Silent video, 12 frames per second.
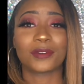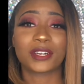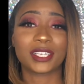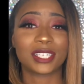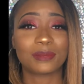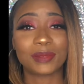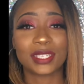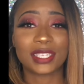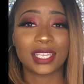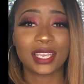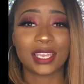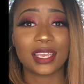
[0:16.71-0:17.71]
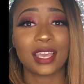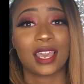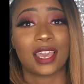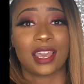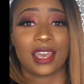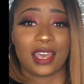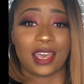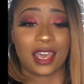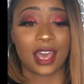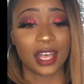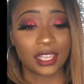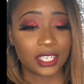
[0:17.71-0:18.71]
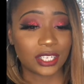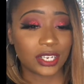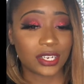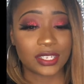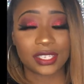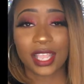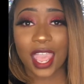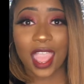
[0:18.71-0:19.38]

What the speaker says: Christmassy colors,